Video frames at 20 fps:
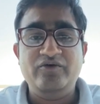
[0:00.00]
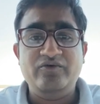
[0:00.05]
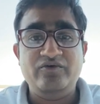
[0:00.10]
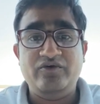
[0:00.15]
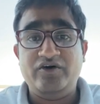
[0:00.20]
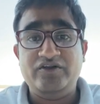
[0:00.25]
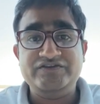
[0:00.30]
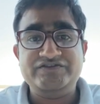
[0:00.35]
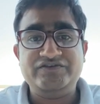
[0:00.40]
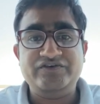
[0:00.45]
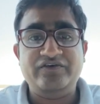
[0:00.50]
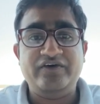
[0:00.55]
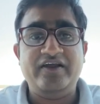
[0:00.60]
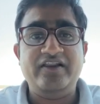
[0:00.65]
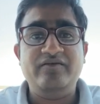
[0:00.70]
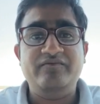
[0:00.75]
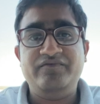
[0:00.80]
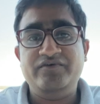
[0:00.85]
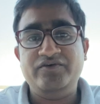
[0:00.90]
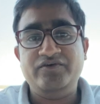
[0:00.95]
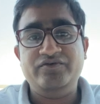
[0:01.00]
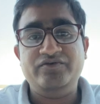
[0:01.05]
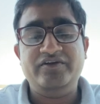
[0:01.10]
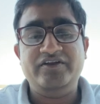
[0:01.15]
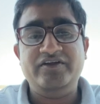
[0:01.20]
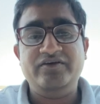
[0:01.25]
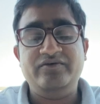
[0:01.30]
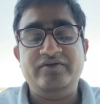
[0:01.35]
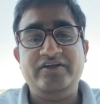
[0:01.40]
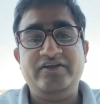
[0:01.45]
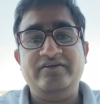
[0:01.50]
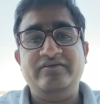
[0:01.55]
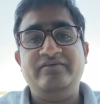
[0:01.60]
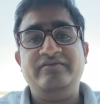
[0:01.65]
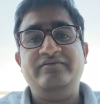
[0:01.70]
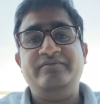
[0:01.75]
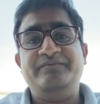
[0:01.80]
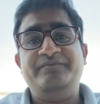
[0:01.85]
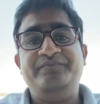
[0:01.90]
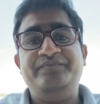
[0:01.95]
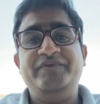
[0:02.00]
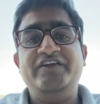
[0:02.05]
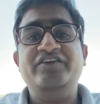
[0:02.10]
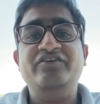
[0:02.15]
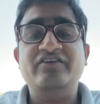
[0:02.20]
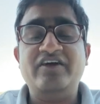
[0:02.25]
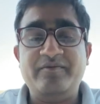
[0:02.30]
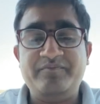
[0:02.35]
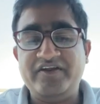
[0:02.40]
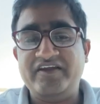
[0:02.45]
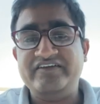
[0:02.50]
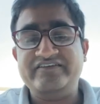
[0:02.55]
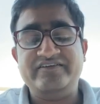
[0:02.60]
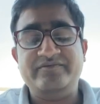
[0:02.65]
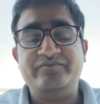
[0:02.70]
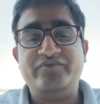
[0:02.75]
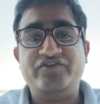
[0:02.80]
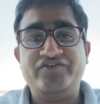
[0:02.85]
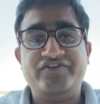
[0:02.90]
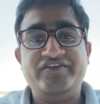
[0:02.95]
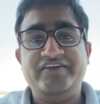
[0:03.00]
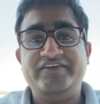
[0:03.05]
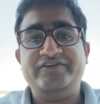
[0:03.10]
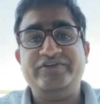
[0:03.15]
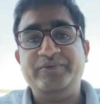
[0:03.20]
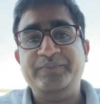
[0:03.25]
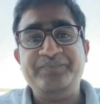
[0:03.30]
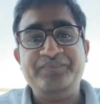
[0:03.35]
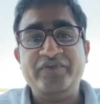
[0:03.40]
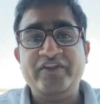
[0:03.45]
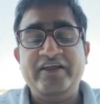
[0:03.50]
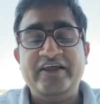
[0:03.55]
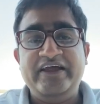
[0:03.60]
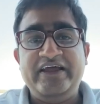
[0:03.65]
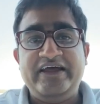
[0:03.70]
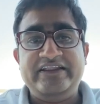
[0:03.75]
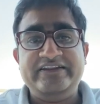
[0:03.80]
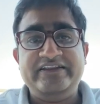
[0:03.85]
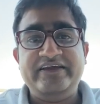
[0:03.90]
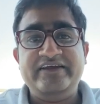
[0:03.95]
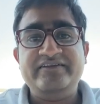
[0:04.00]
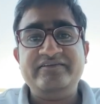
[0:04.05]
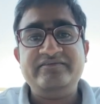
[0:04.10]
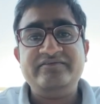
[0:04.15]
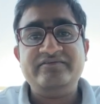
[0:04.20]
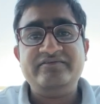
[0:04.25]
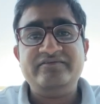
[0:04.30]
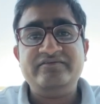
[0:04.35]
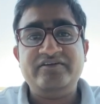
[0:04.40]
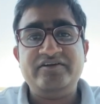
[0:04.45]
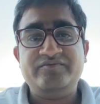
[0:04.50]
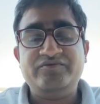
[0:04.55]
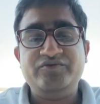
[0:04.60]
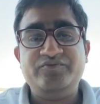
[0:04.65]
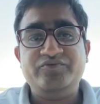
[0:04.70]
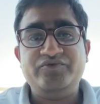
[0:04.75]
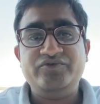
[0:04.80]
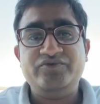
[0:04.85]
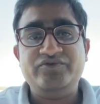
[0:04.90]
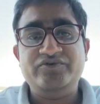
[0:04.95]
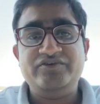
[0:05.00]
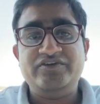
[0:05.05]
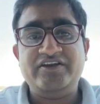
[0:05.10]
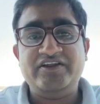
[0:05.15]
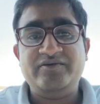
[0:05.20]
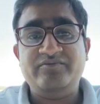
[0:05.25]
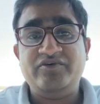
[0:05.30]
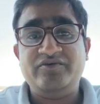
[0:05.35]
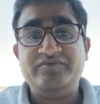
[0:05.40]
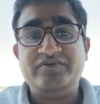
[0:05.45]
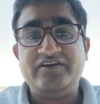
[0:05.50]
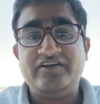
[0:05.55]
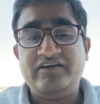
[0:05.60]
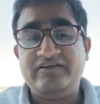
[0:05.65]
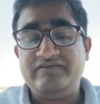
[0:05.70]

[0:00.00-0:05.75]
would also help you during in your application process. And then you have to put the name of the